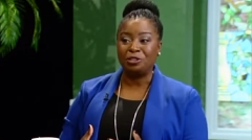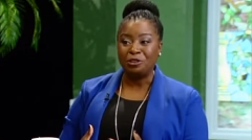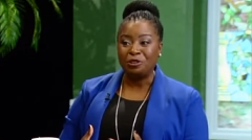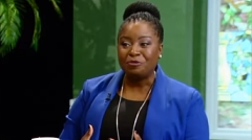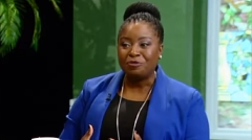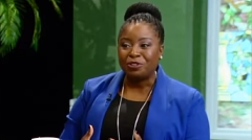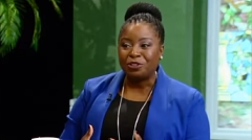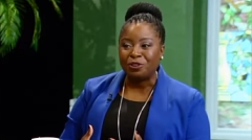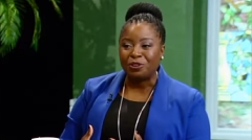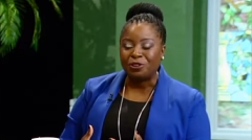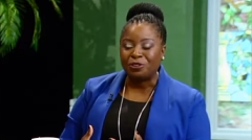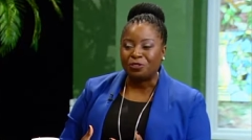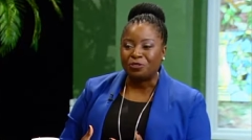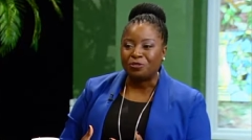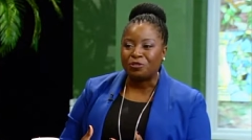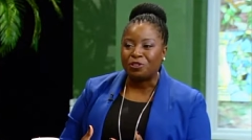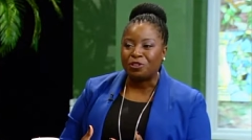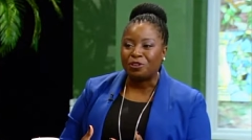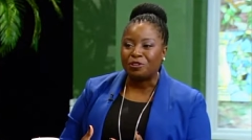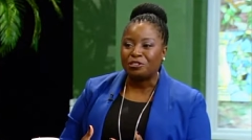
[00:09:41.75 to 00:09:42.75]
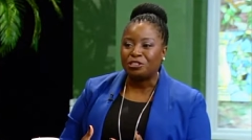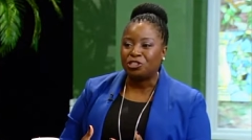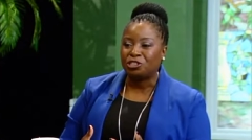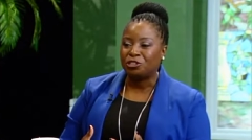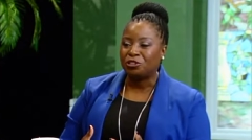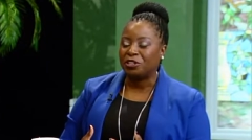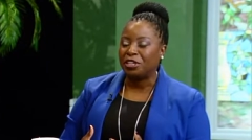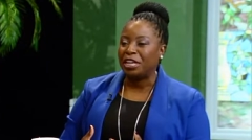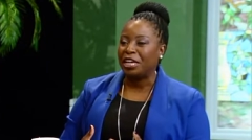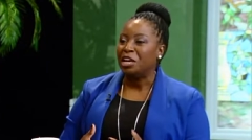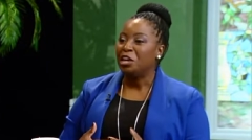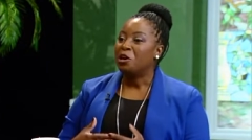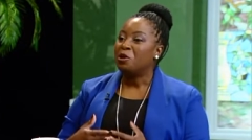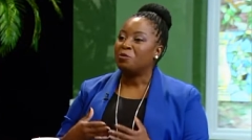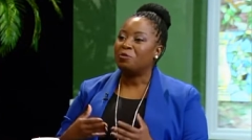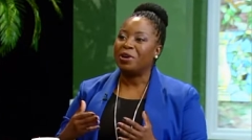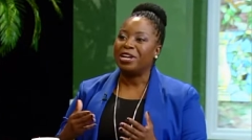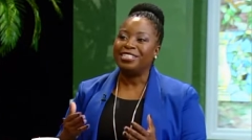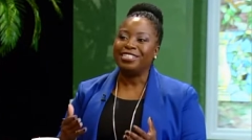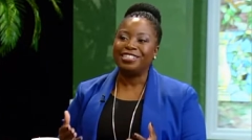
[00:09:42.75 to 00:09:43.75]
you've learned through your journey.
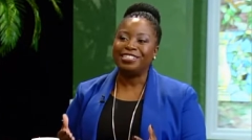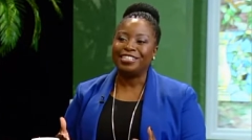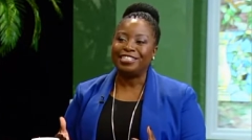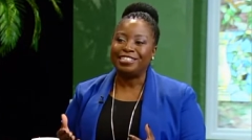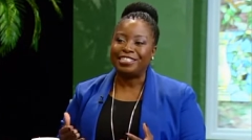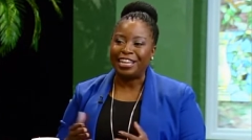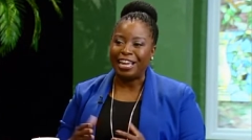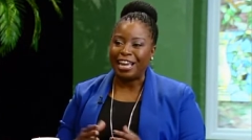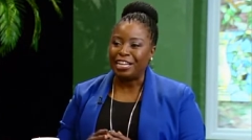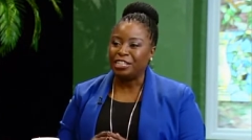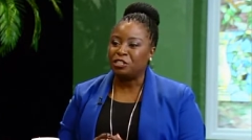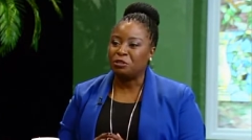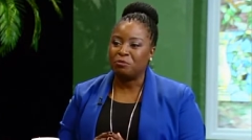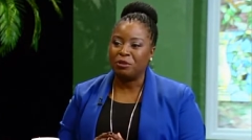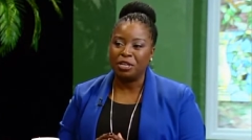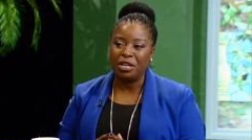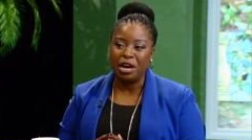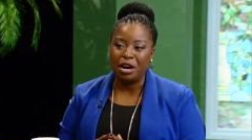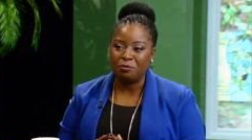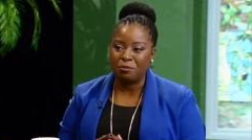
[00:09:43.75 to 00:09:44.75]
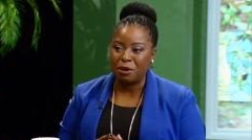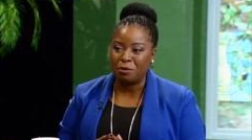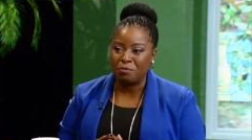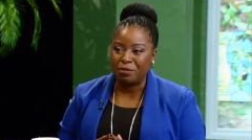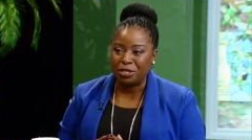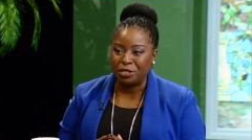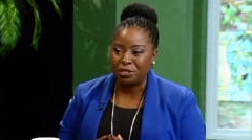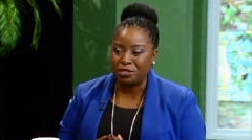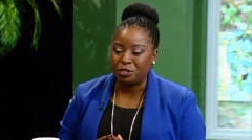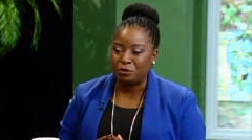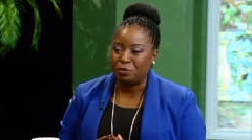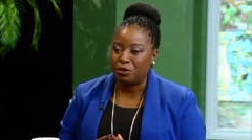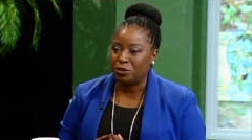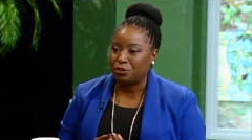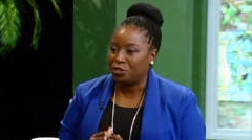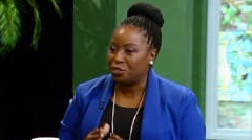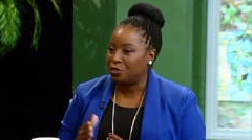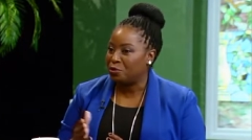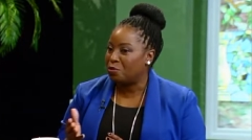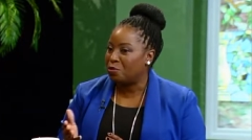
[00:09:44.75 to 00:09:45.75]
What does it take to become a business
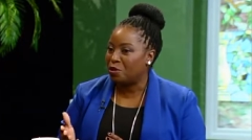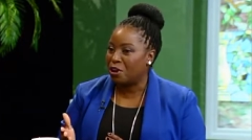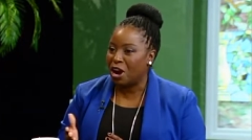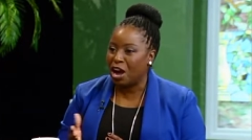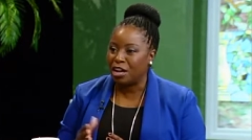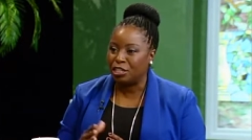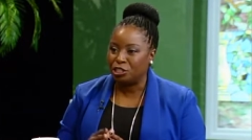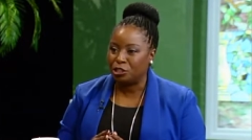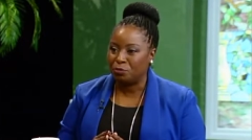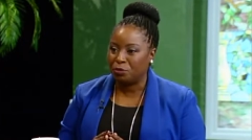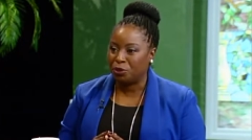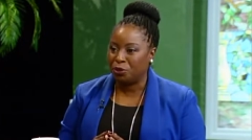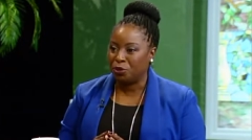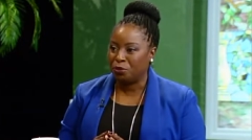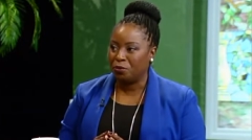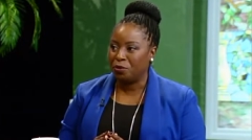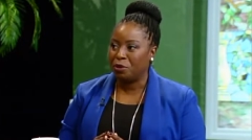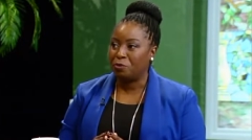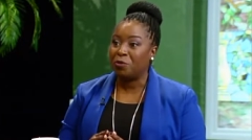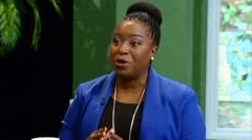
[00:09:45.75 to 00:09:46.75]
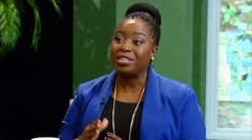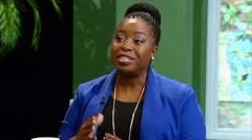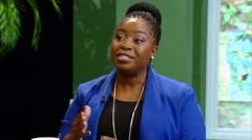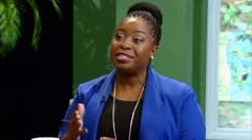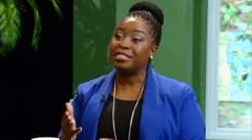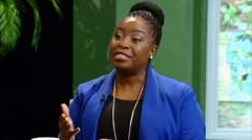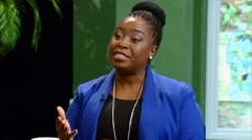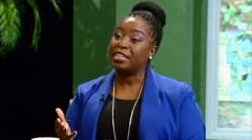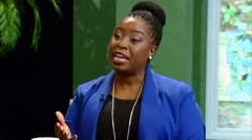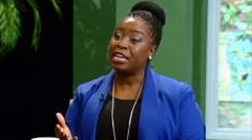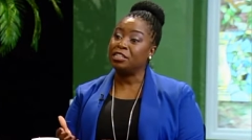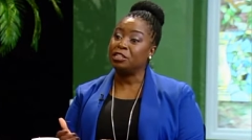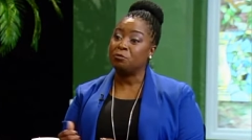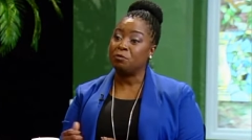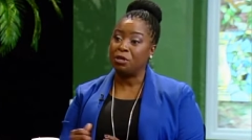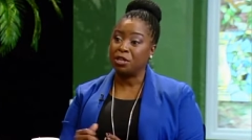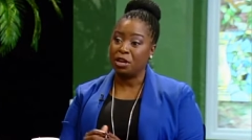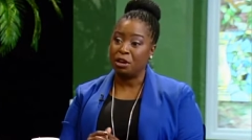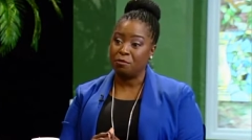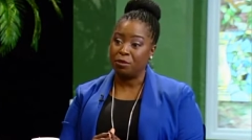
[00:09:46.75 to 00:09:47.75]
person or an entrepreneur? What does it take to
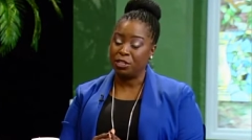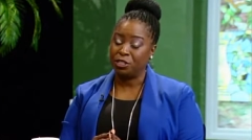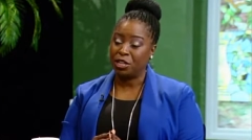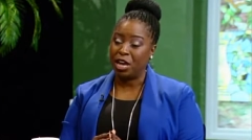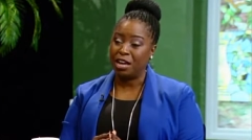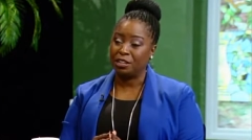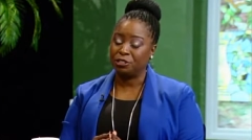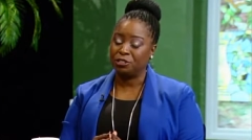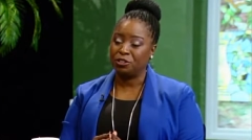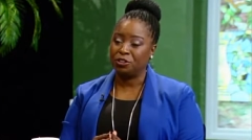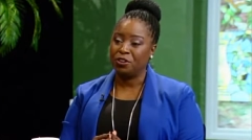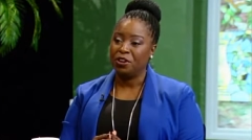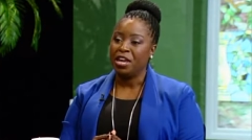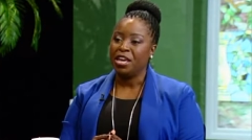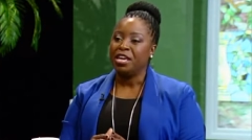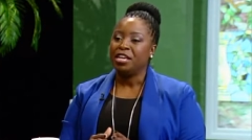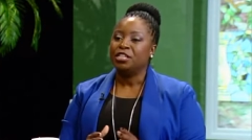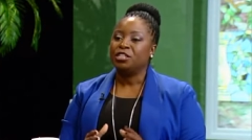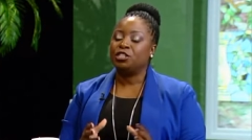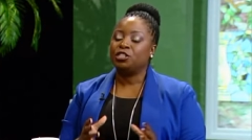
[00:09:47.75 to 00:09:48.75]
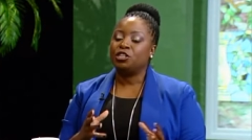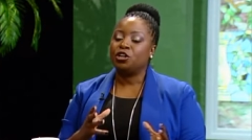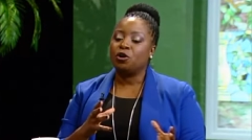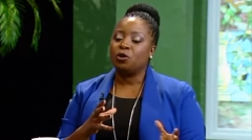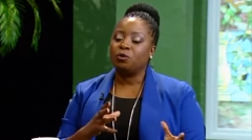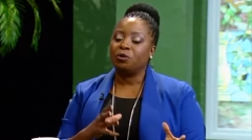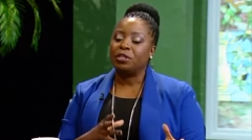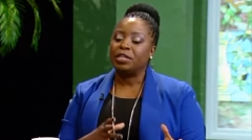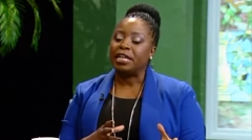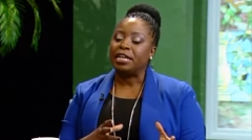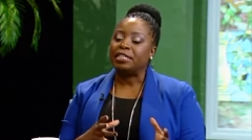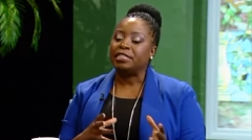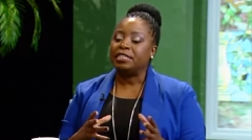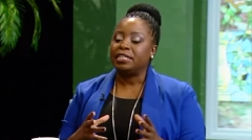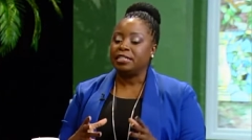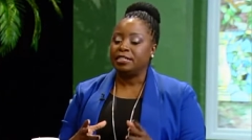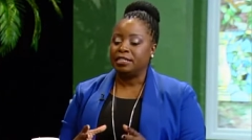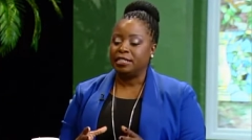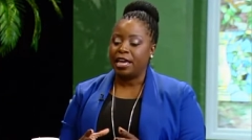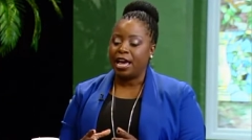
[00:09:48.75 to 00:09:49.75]
become a doctor? So
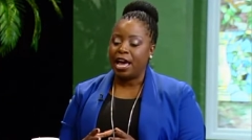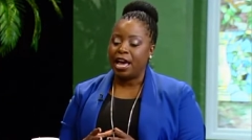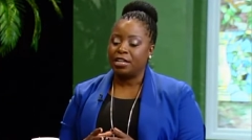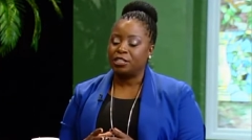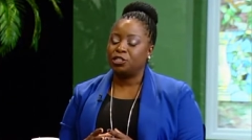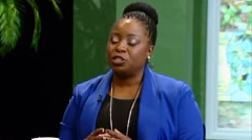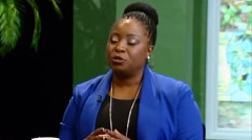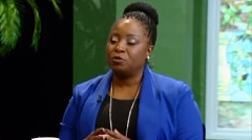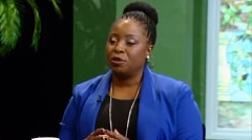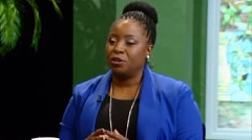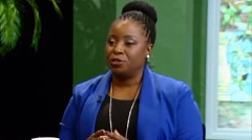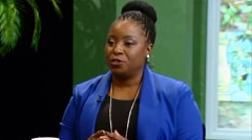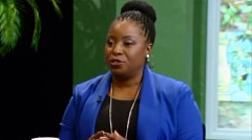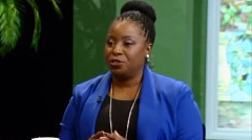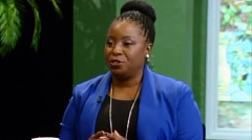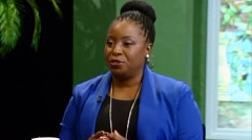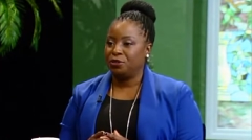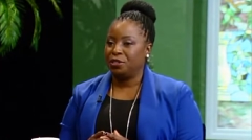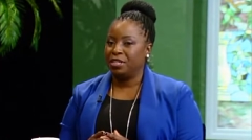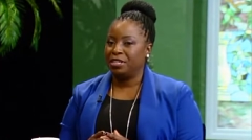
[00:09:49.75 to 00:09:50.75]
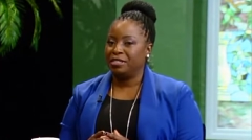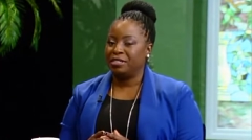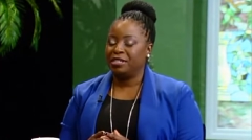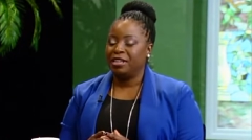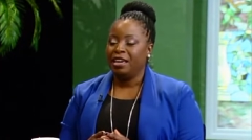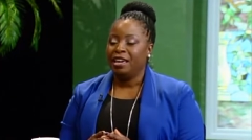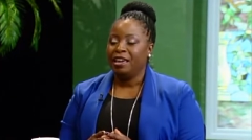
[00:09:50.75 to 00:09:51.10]
lending that to our students,